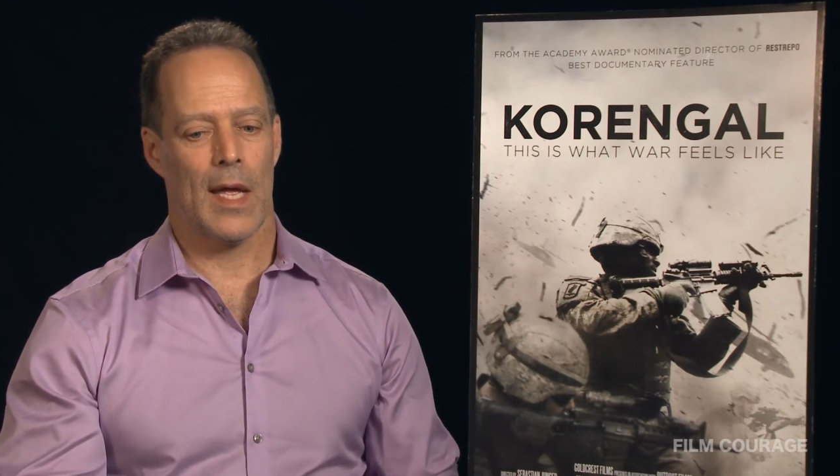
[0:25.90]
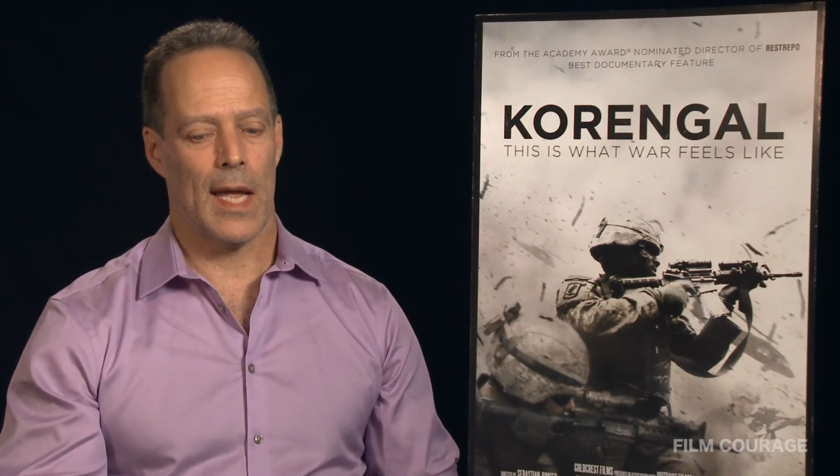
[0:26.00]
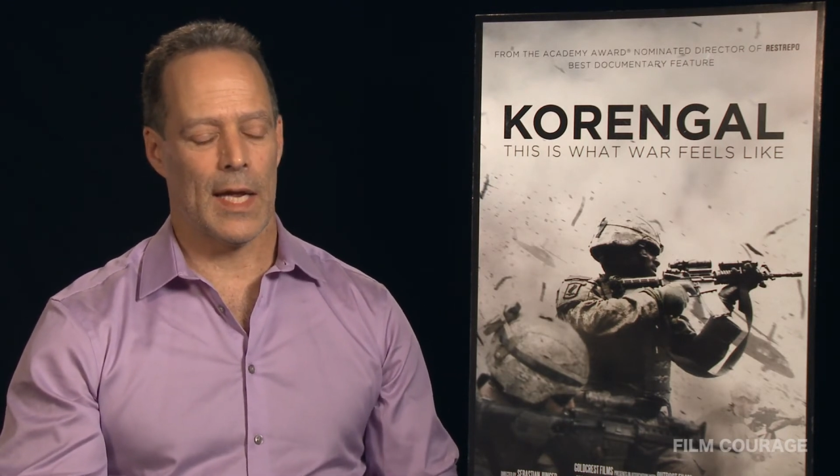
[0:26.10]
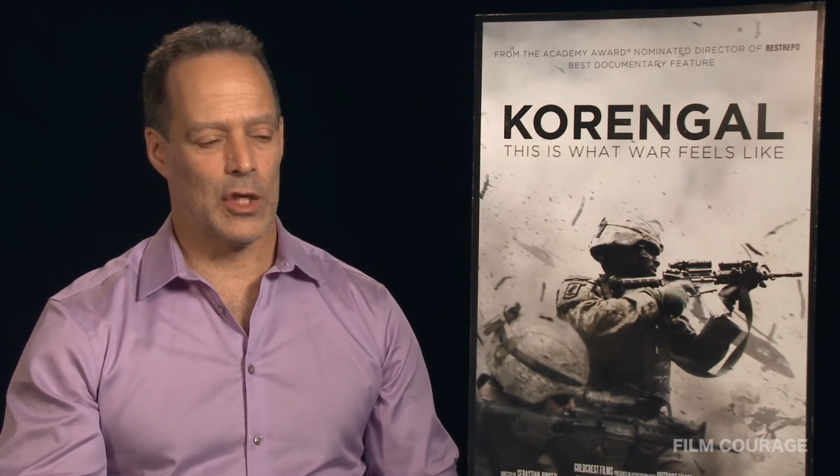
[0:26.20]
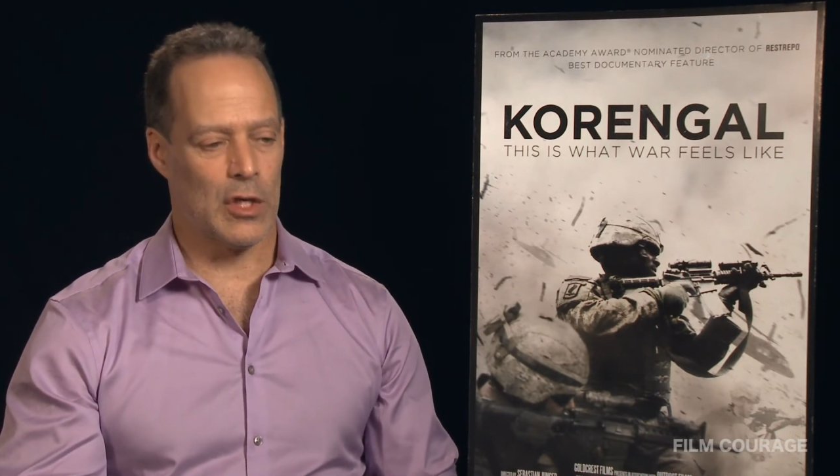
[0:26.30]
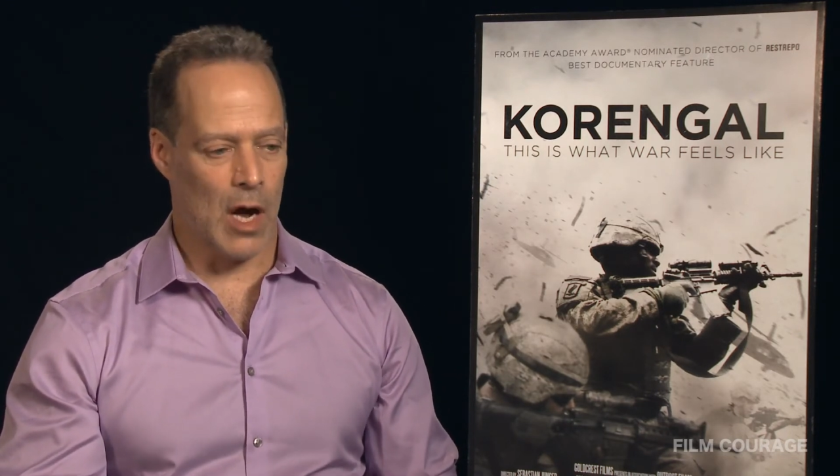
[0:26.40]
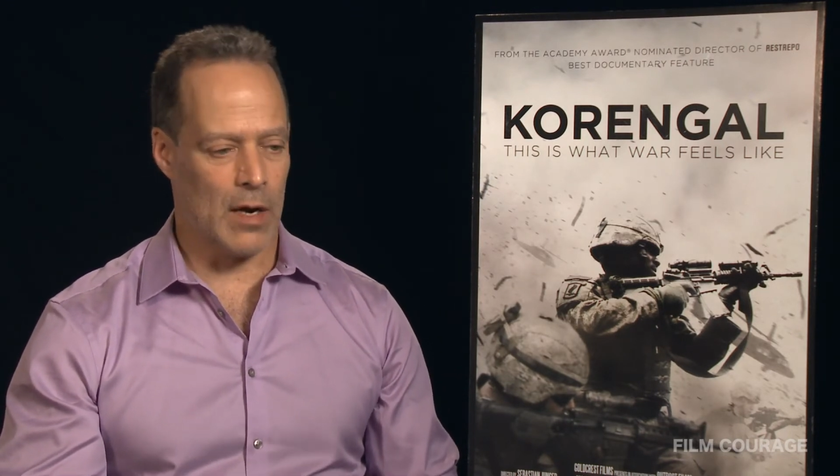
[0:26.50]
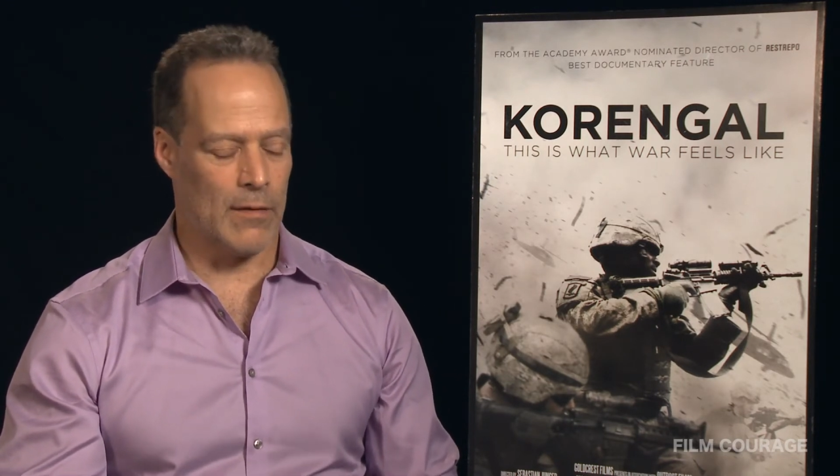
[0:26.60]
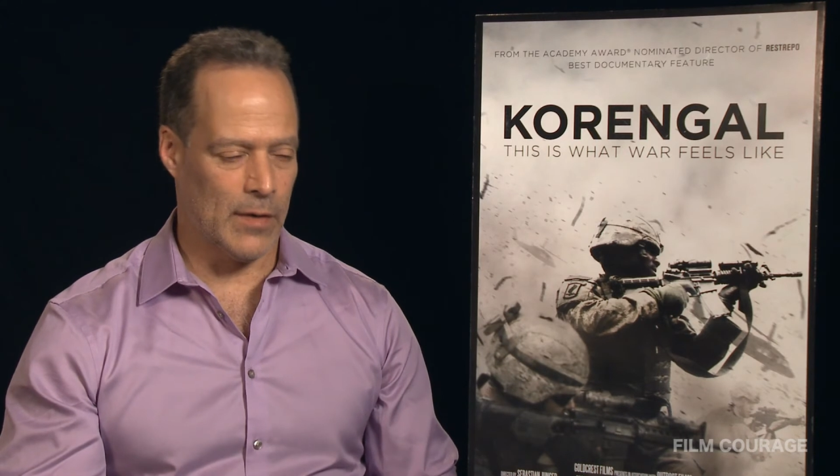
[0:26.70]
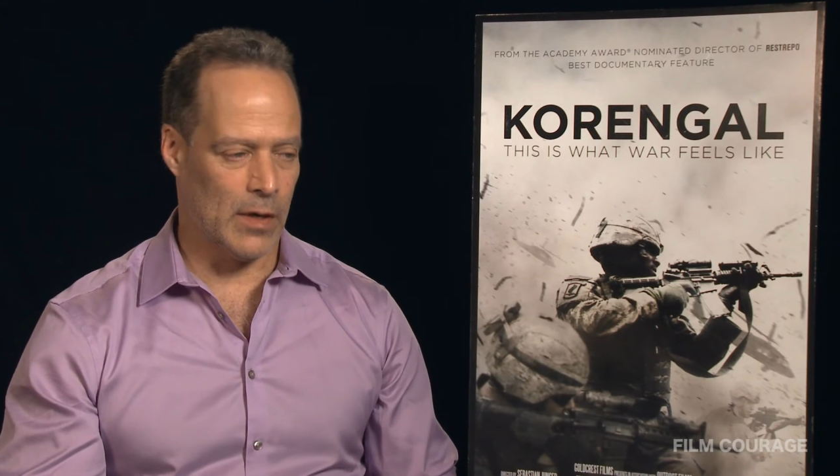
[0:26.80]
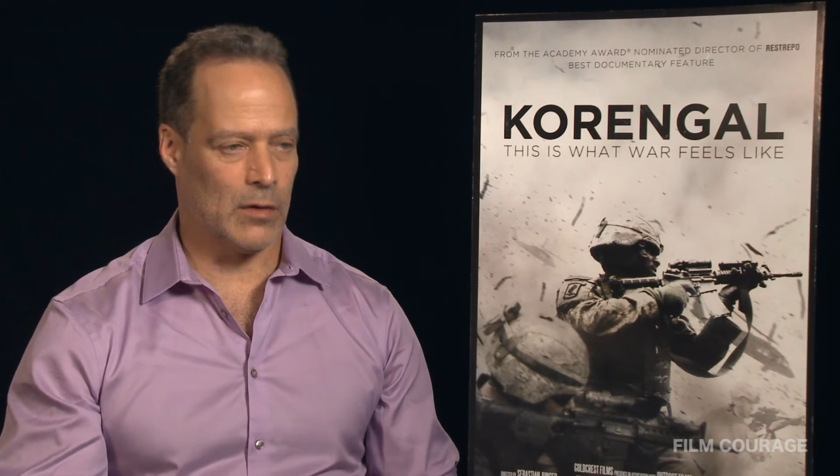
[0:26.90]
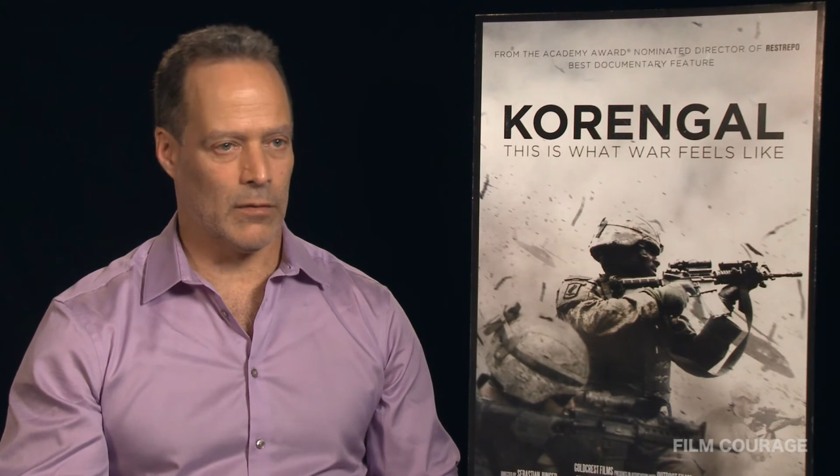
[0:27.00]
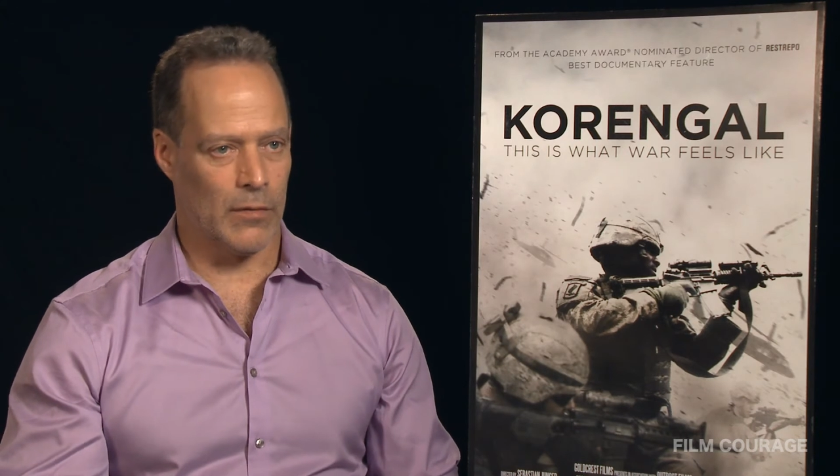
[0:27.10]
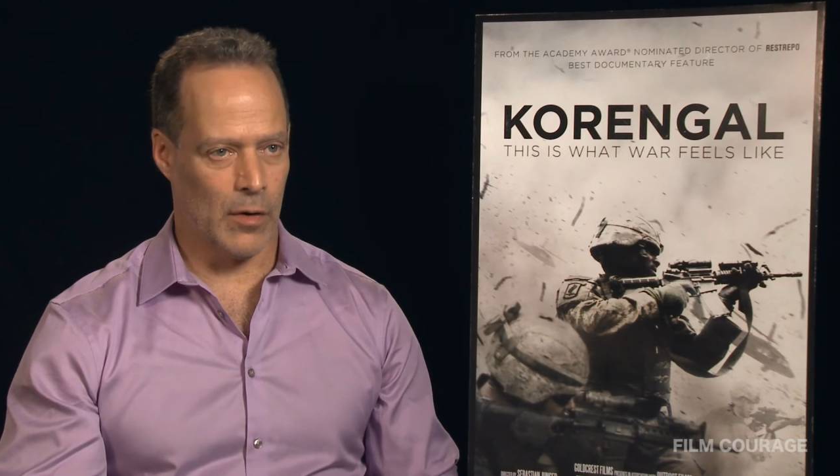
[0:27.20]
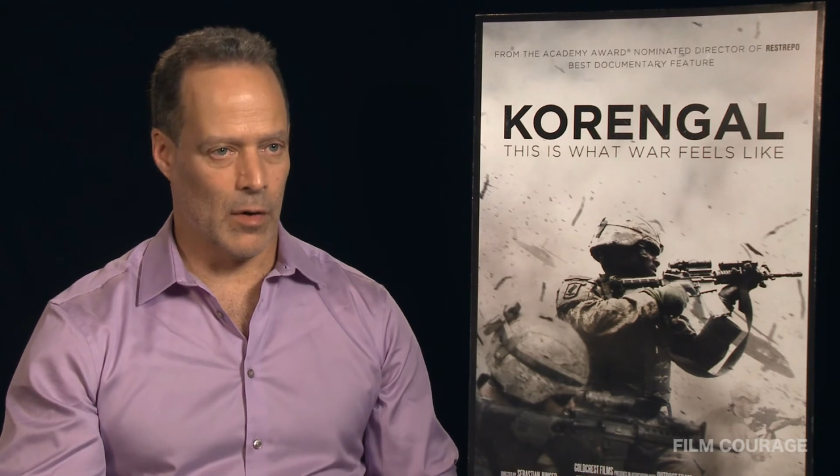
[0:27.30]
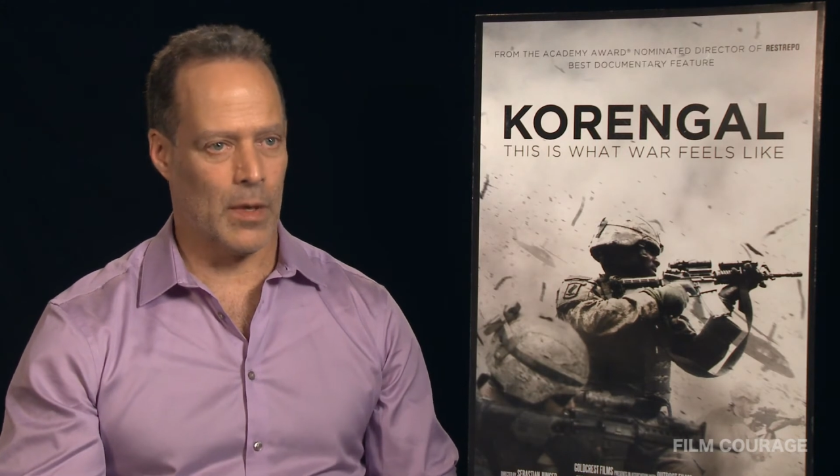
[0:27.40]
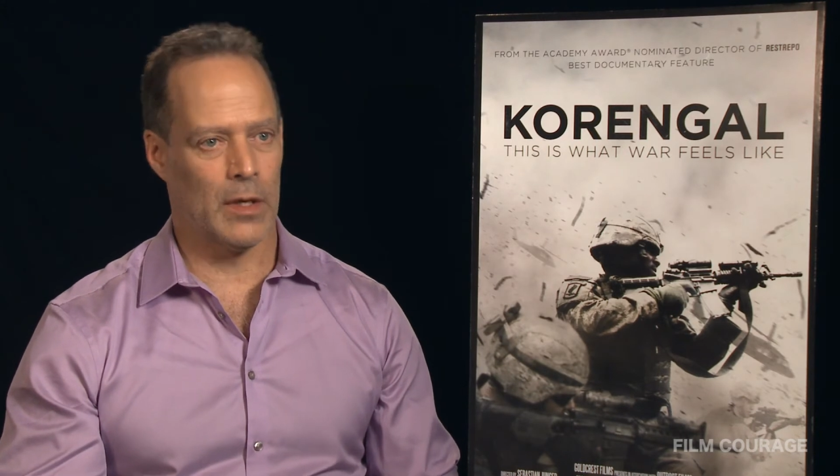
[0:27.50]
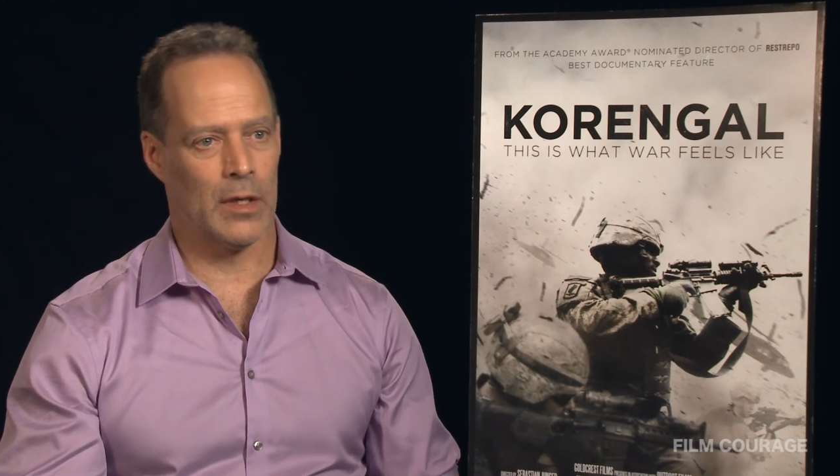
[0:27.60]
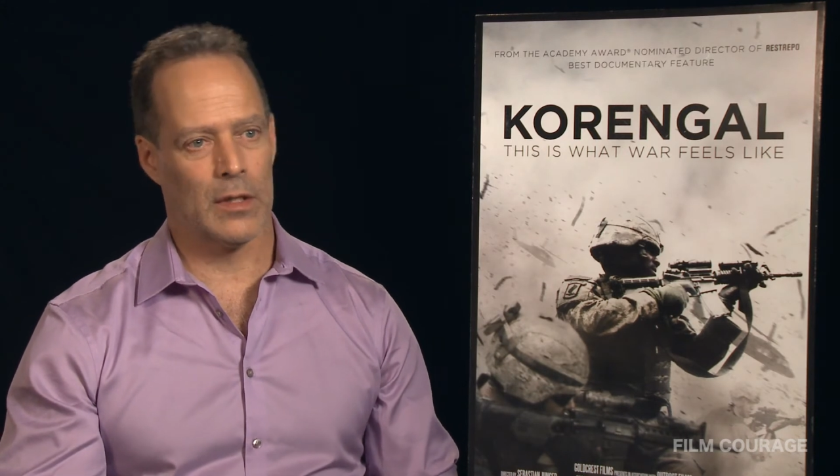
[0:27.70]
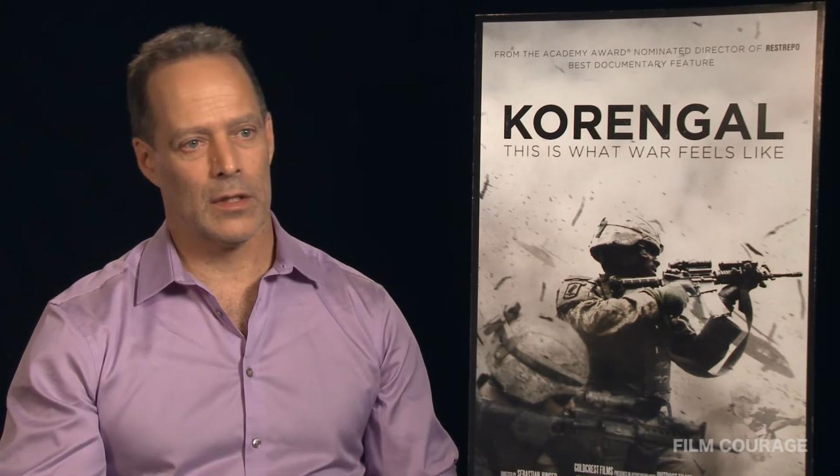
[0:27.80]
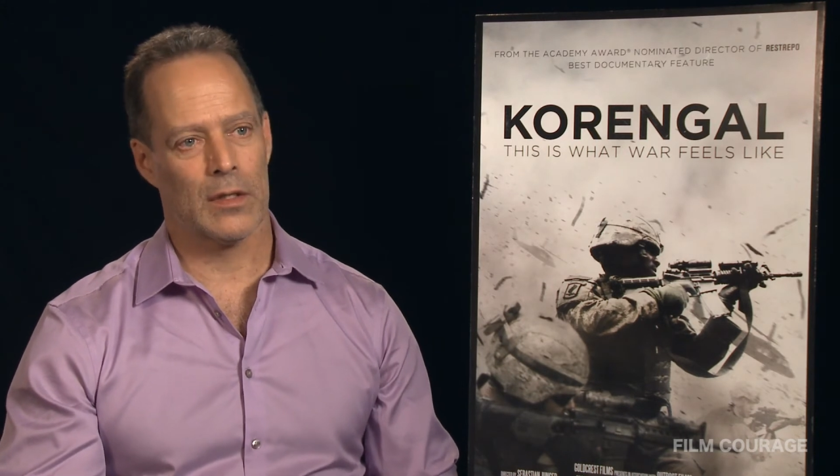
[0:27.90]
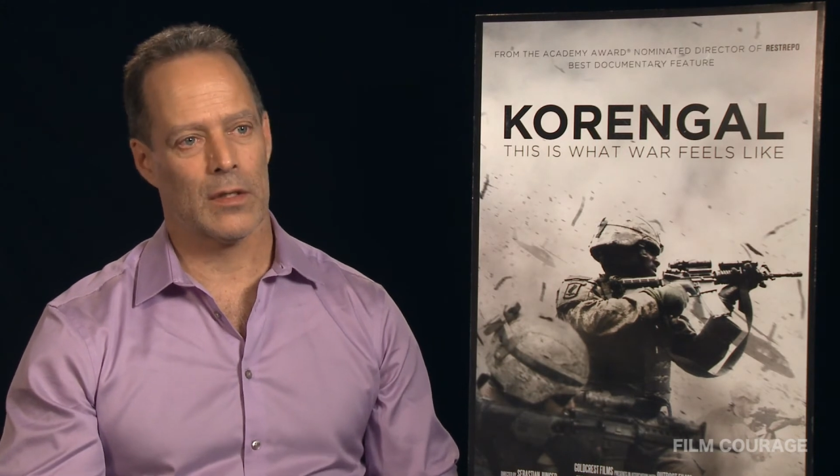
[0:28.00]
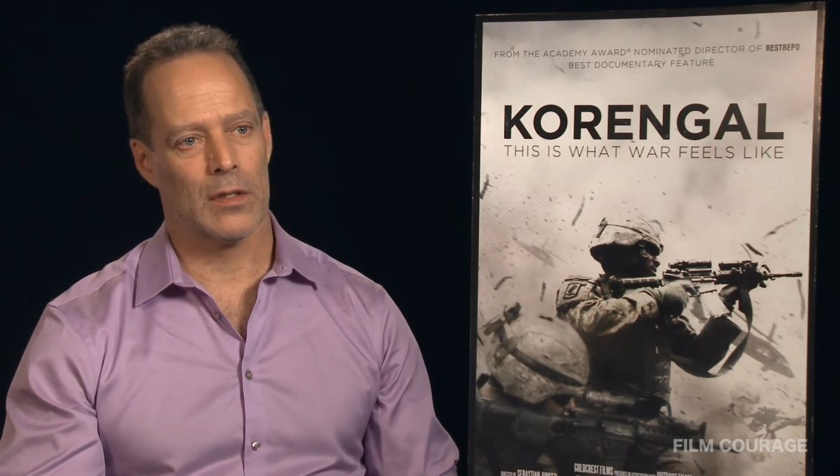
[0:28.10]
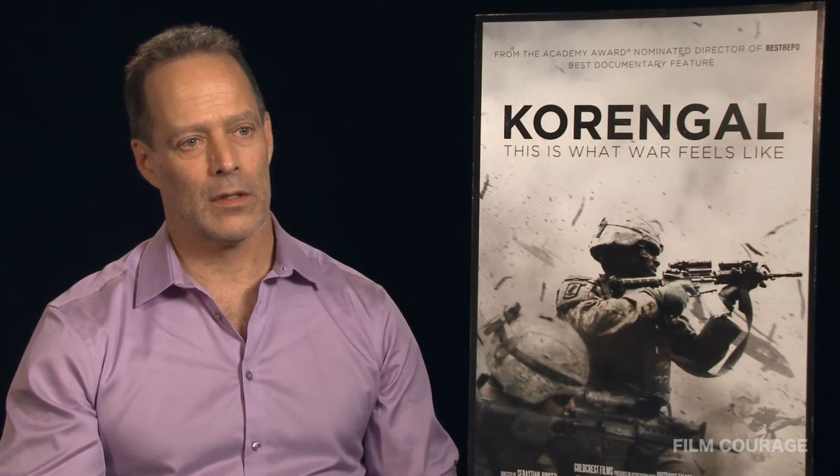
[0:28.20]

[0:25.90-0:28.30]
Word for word: It's not a vehicle for your opinions